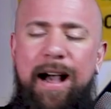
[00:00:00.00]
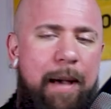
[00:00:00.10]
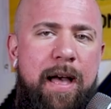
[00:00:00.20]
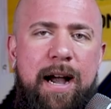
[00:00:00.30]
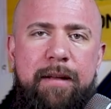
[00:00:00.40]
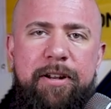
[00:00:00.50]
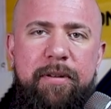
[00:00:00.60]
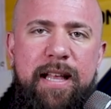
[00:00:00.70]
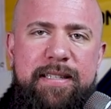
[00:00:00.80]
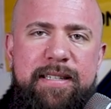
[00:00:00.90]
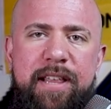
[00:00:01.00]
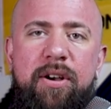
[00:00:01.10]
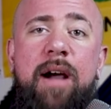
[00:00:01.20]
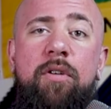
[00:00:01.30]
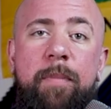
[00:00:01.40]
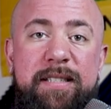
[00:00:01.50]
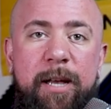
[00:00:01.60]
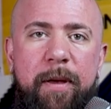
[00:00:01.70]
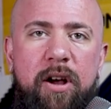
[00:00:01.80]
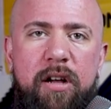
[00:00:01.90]
I'm not gonna be doing that today though. I will be
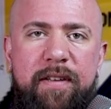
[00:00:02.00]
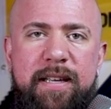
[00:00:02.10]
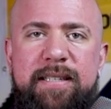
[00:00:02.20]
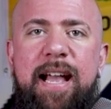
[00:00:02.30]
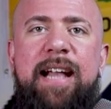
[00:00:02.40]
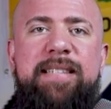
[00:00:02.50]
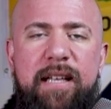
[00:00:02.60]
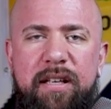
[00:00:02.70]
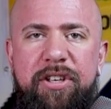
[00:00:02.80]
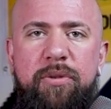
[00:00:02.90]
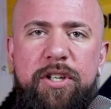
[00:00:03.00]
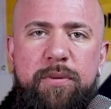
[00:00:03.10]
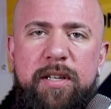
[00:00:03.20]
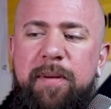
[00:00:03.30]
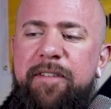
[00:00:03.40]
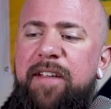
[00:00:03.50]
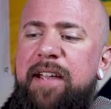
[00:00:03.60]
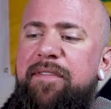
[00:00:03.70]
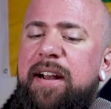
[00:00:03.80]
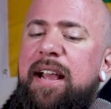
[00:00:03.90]
sipping all these and telling you which one's my
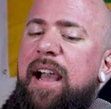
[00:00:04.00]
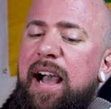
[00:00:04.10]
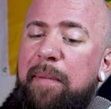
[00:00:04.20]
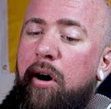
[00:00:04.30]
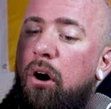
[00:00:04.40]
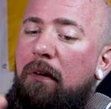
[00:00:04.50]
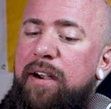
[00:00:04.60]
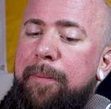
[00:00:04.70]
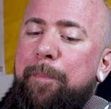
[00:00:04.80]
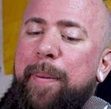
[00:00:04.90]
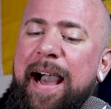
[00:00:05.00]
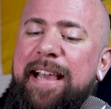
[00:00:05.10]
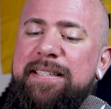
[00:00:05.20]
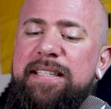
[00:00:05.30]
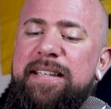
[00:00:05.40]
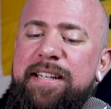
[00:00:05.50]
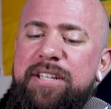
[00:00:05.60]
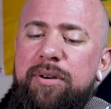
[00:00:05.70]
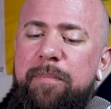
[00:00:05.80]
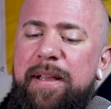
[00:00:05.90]
favorite. I'm already biased to
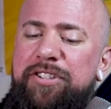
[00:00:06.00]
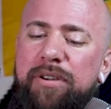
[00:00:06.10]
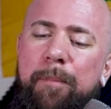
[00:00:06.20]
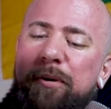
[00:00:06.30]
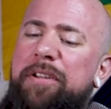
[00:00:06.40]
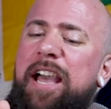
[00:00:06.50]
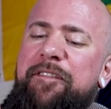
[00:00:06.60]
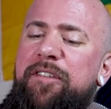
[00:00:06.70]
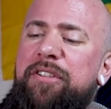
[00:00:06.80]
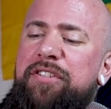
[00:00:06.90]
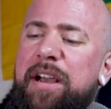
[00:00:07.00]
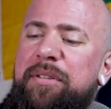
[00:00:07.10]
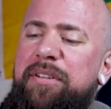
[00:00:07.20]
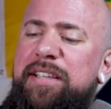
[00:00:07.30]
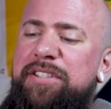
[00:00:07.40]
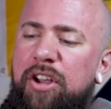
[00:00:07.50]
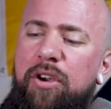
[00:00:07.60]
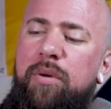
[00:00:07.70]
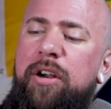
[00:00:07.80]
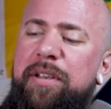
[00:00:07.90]
Daytona Beach, so I'm putting that further down the list.
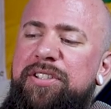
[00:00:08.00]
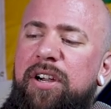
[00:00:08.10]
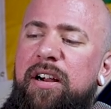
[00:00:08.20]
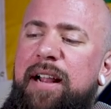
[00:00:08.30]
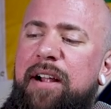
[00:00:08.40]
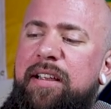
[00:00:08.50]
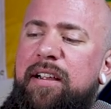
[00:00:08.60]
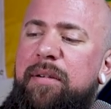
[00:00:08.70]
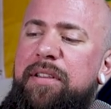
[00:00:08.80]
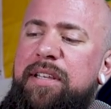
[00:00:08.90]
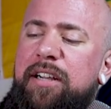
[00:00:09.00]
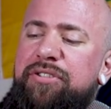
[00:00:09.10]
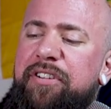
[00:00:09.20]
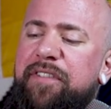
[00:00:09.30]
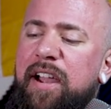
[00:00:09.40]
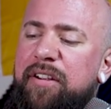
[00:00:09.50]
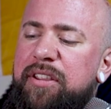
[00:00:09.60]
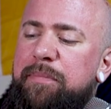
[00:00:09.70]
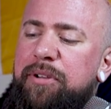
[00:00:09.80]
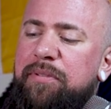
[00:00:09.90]
We're gonna be starting out here with Country Fair,
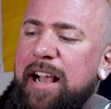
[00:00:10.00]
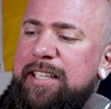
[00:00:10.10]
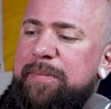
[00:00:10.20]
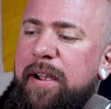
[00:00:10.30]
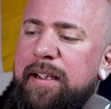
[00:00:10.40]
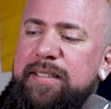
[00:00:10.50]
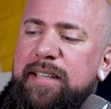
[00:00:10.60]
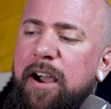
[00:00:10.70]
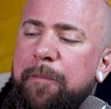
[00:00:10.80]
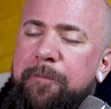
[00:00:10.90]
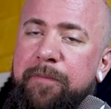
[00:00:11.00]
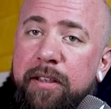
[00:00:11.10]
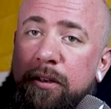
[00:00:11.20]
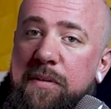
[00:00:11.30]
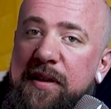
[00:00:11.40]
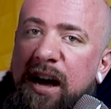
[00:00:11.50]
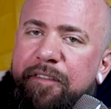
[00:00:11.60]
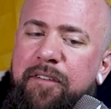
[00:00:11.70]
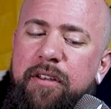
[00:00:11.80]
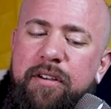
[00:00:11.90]
the blue raspberry. So
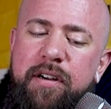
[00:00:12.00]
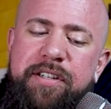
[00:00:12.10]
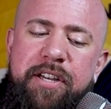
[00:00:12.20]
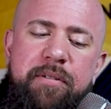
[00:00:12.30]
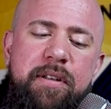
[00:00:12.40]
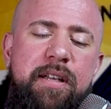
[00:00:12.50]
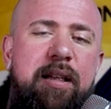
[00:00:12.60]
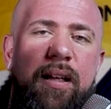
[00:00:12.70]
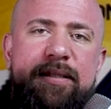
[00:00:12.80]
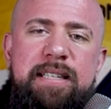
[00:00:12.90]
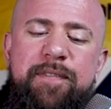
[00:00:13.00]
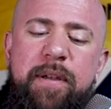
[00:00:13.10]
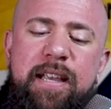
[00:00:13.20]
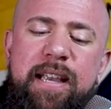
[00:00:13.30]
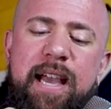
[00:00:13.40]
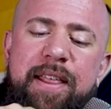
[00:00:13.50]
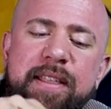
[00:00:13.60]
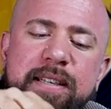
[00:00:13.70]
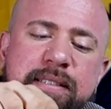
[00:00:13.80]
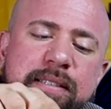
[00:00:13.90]
without further ado, see if we can get
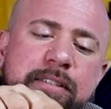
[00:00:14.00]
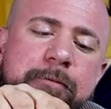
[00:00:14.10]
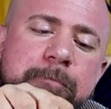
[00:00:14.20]
this